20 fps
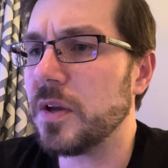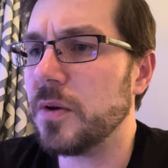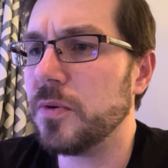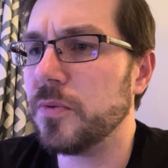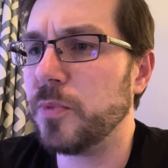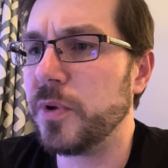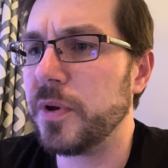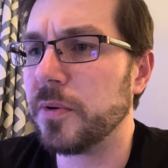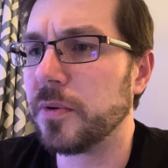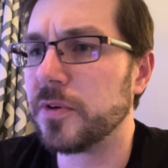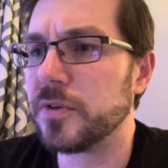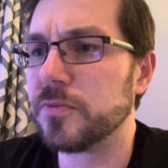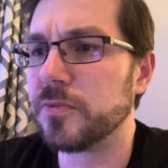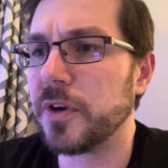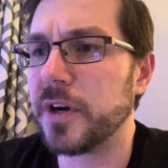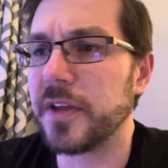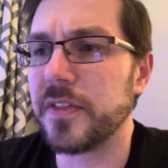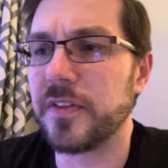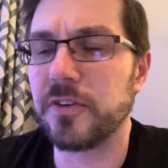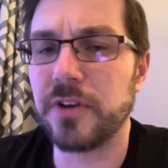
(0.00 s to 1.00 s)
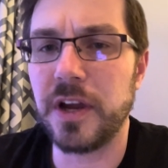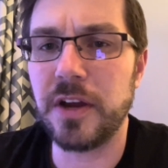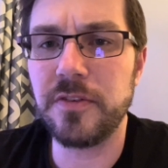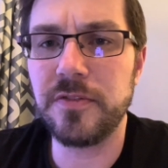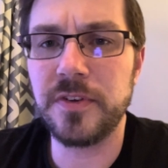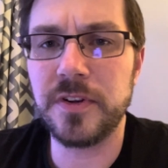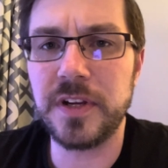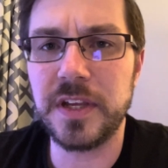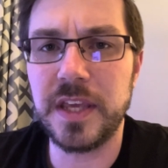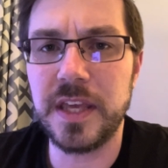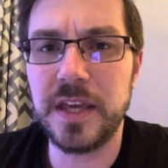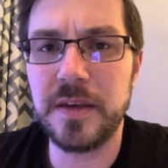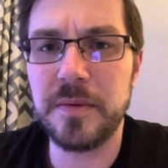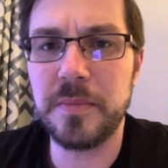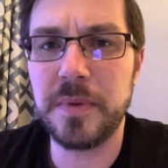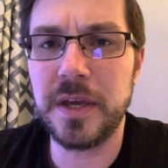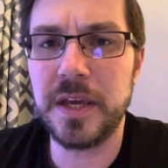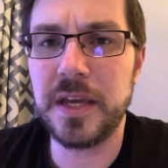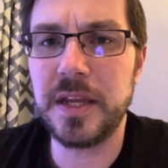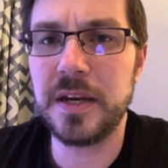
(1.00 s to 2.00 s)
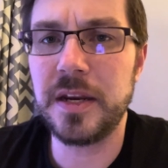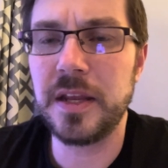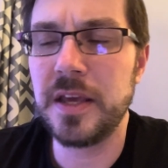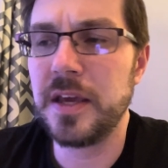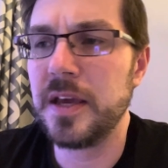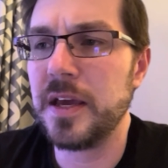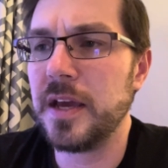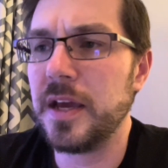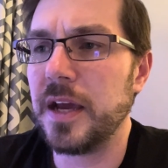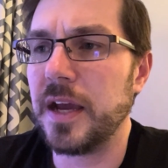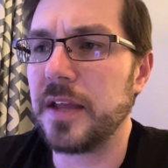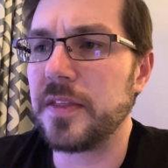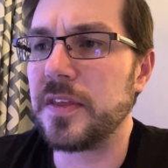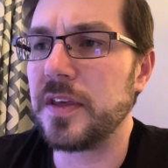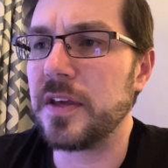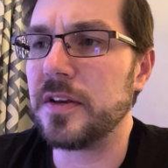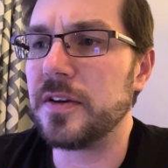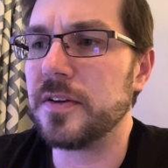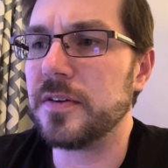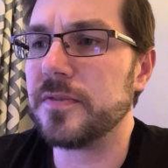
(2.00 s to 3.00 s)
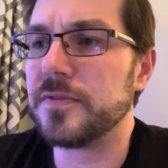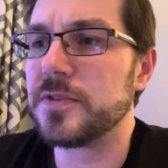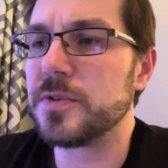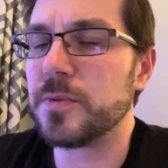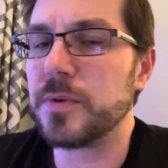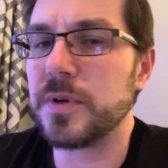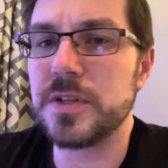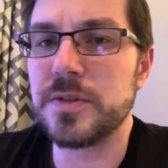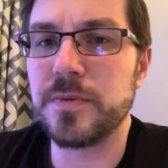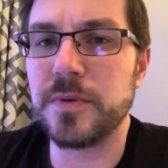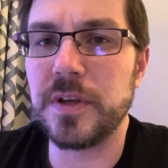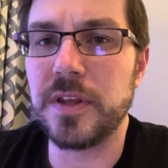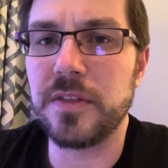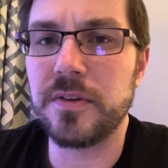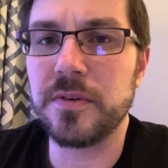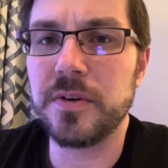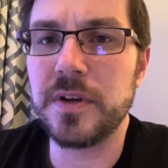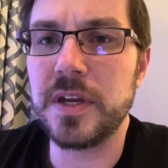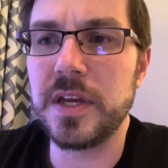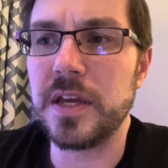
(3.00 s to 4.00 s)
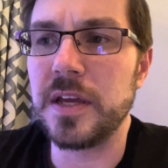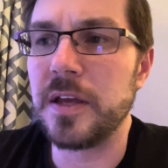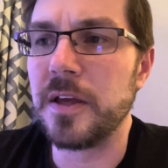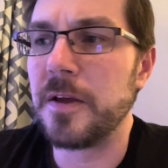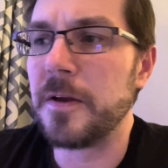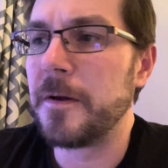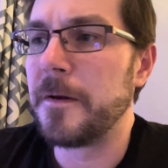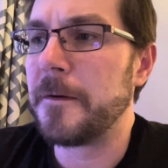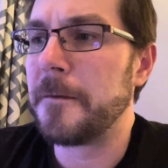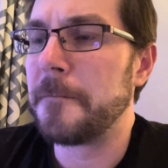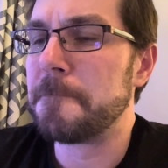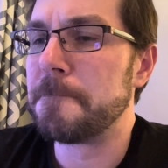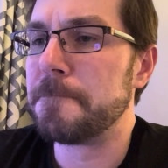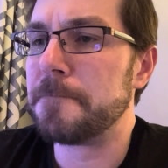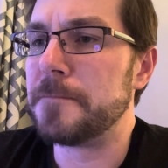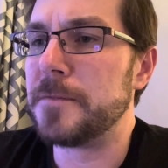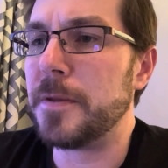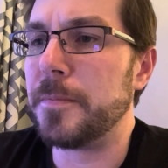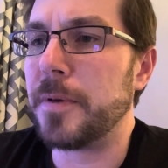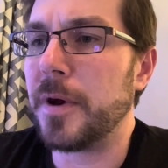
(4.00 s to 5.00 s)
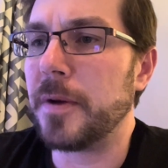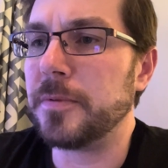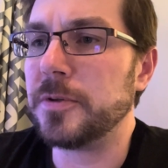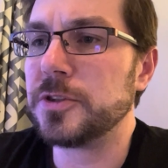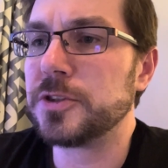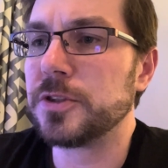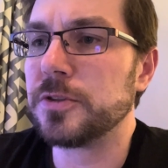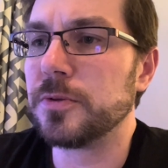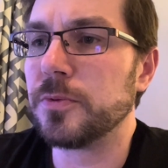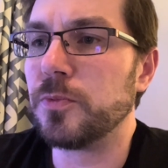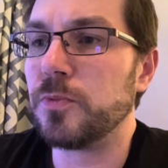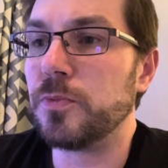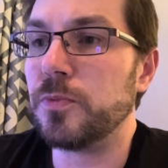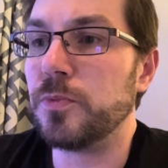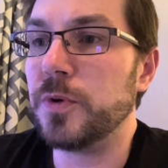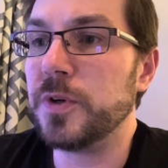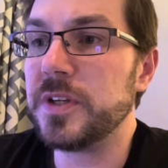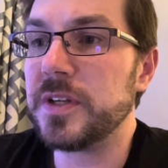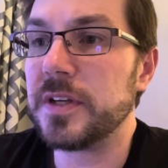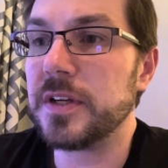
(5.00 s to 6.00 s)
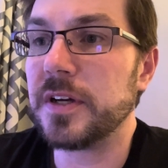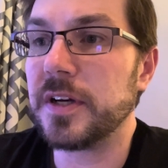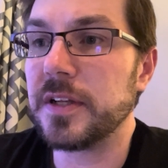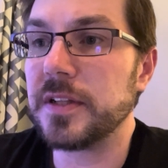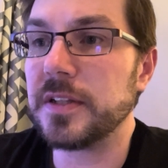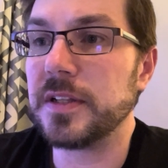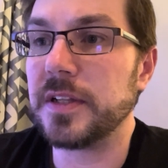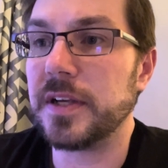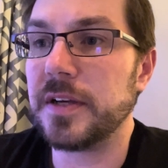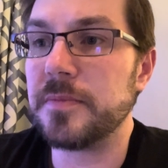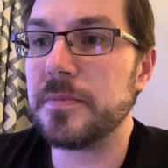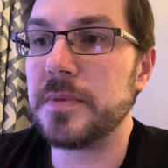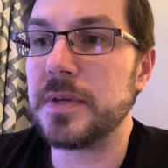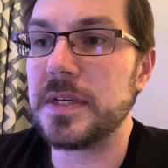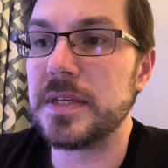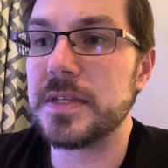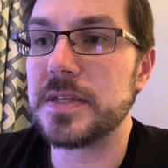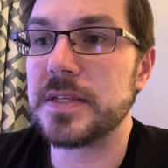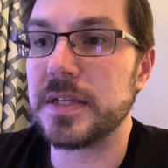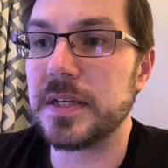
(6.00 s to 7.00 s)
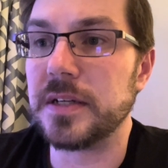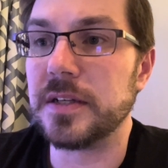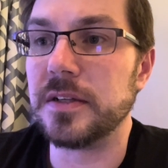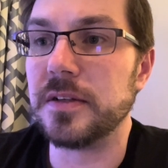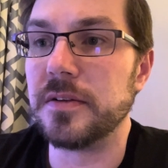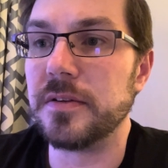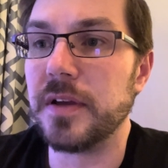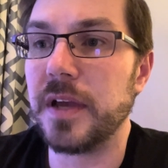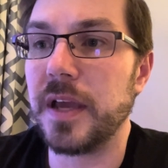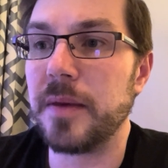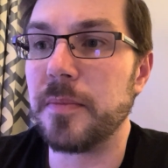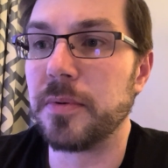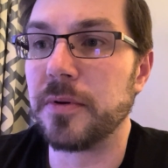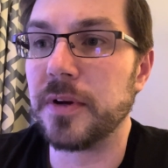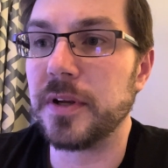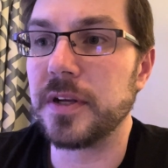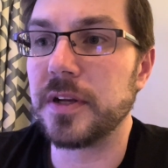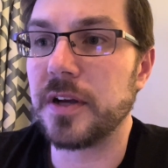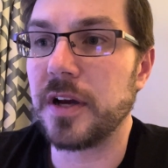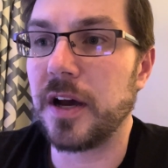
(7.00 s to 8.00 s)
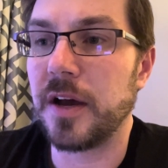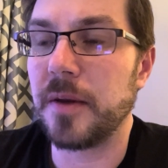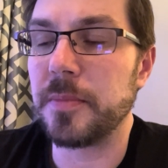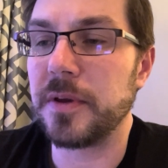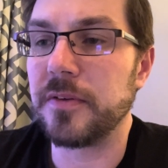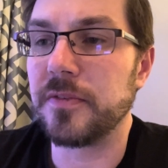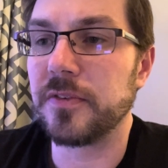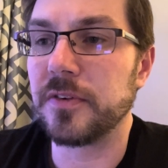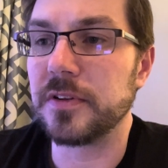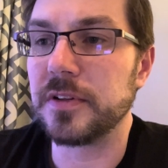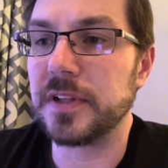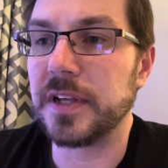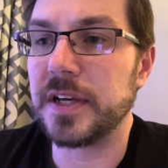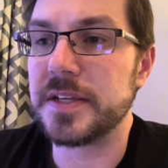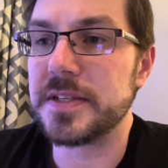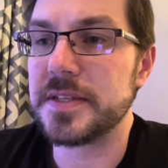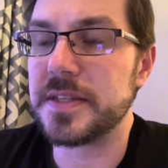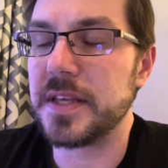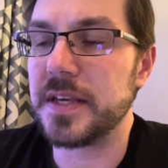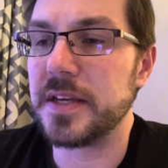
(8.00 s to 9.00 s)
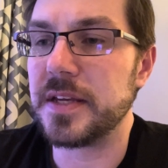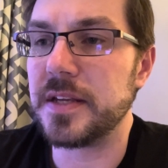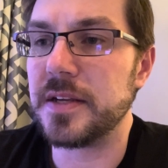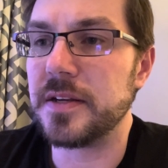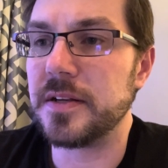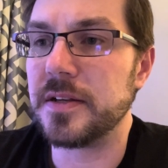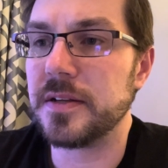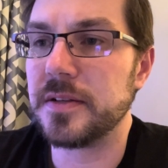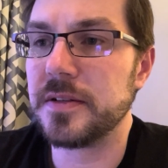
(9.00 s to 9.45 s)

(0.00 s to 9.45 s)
we were running the crowdfunding campaign at the end of 2023, the publisher would not let me sell a print copy for less than,